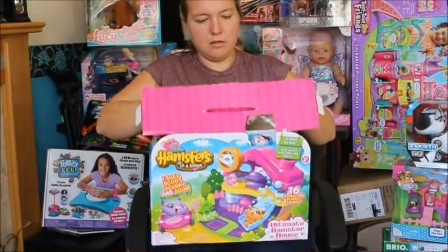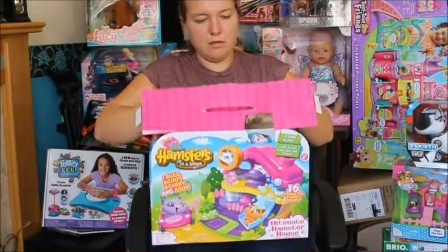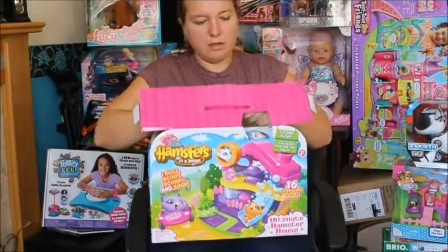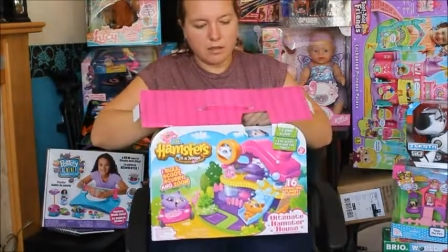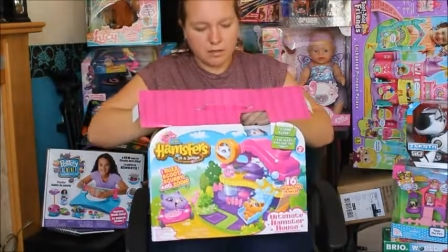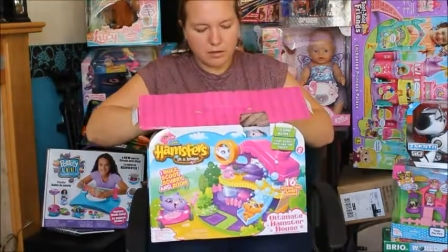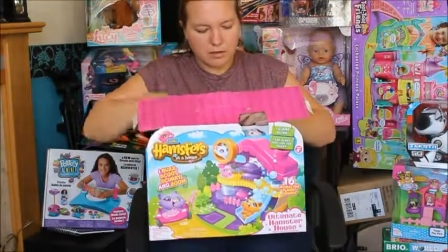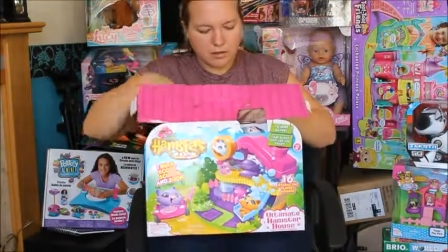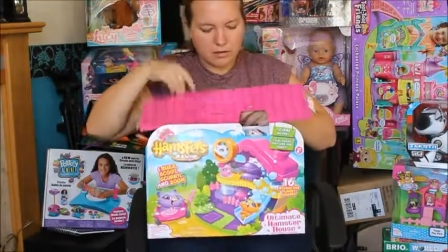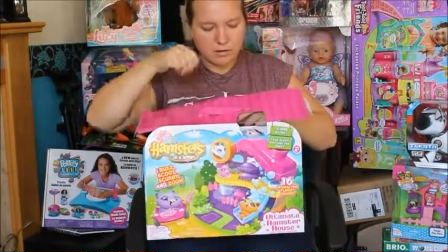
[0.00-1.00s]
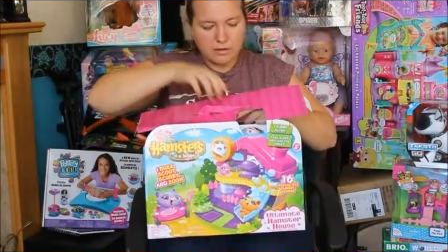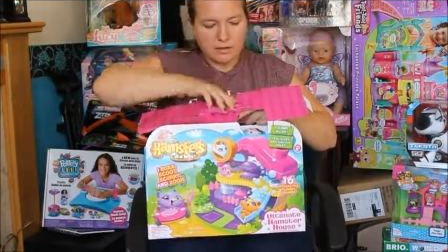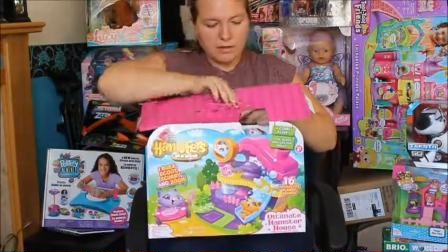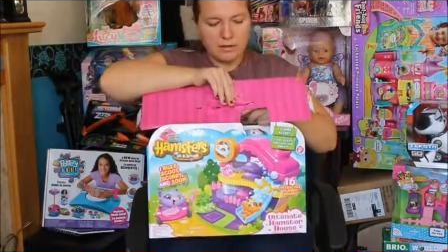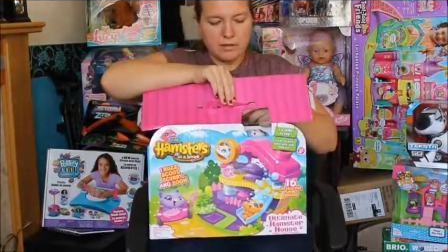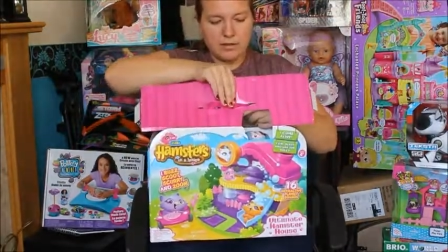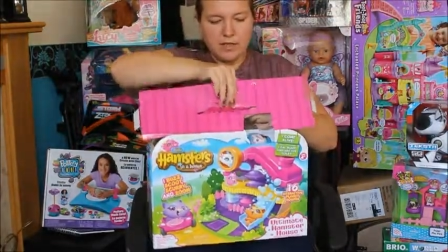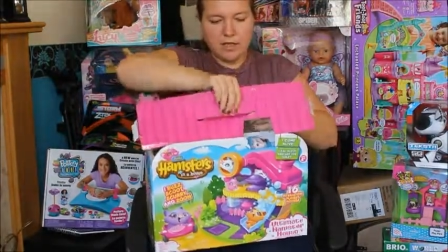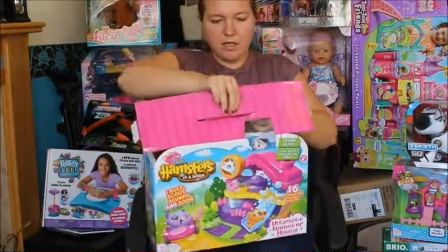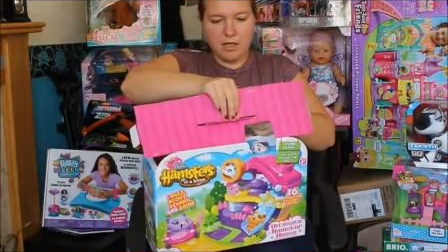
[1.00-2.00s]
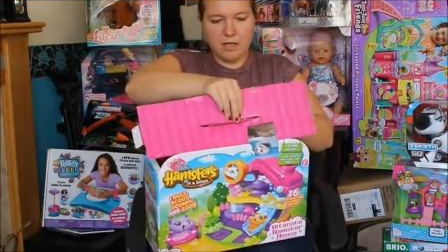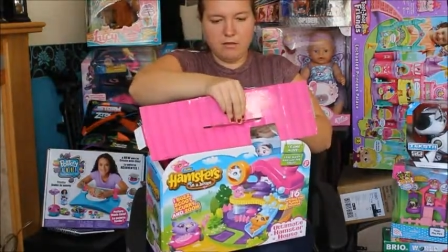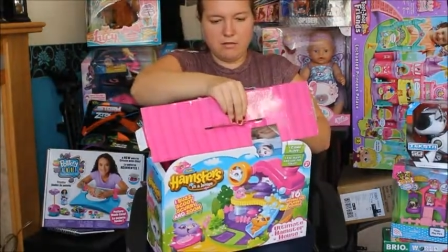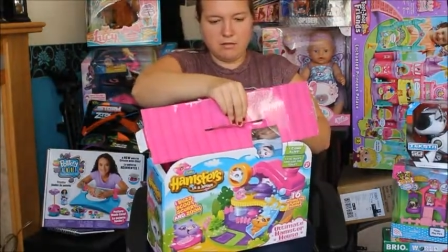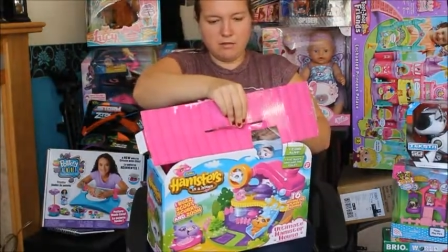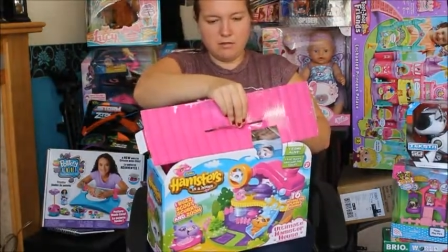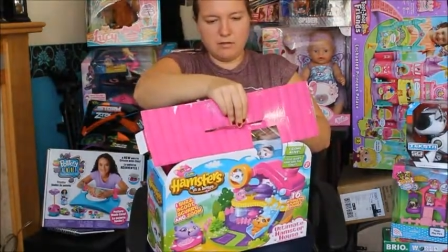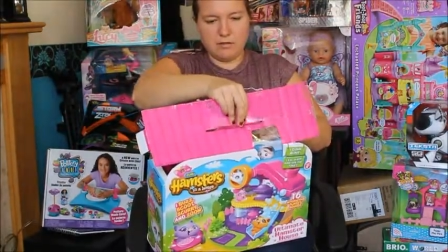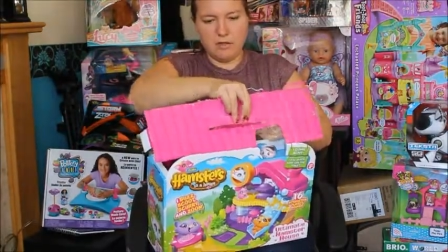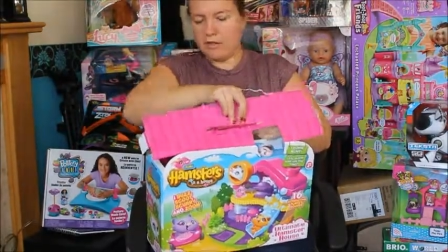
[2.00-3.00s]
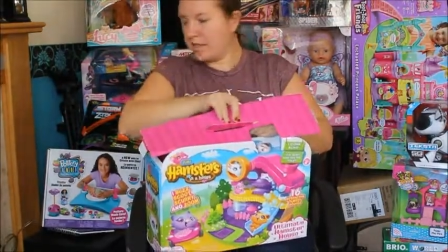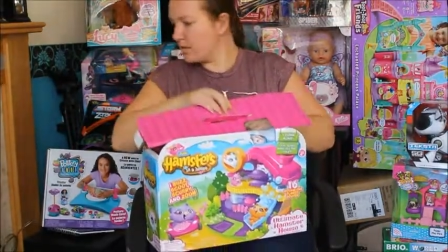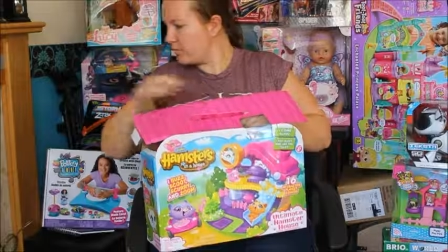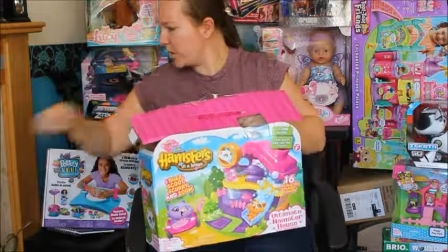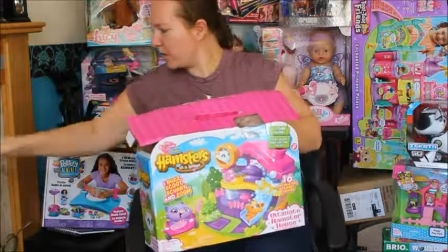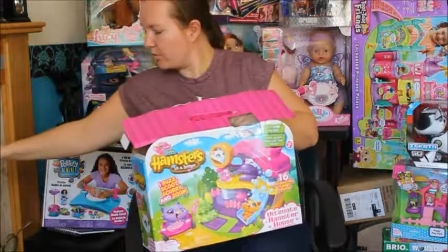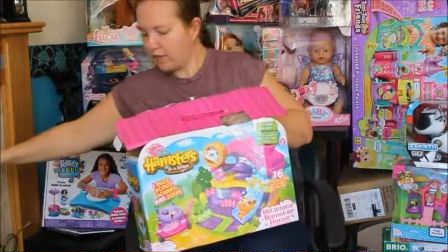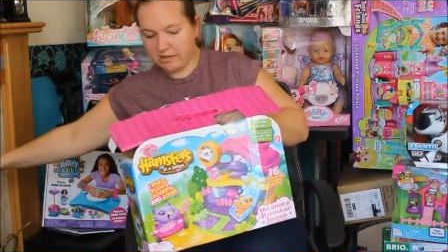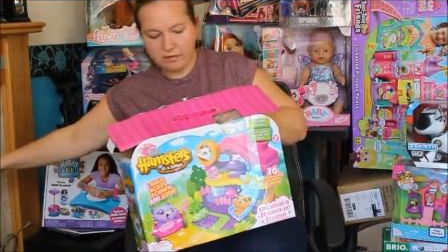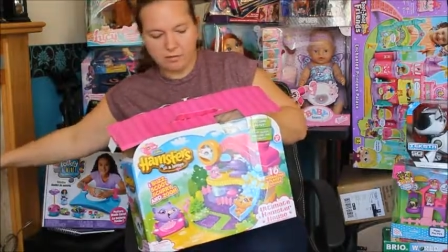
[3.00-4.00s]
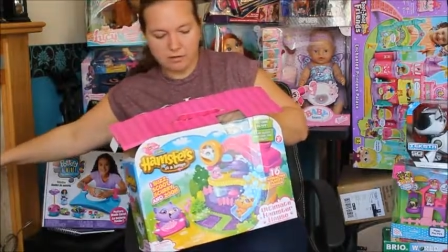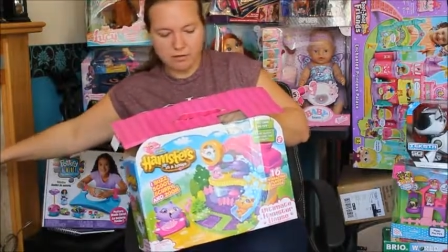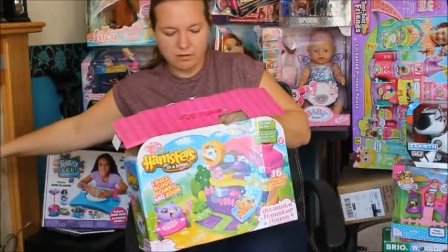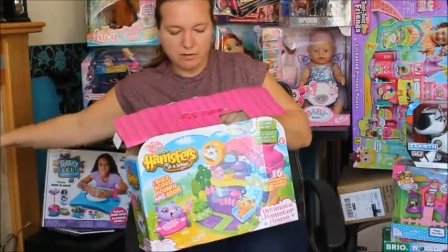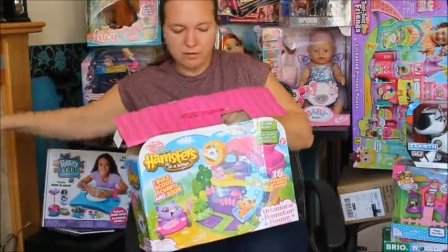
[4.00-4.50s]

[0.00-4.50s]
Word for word: Oh, let go. Oh, there's some tape on there as well.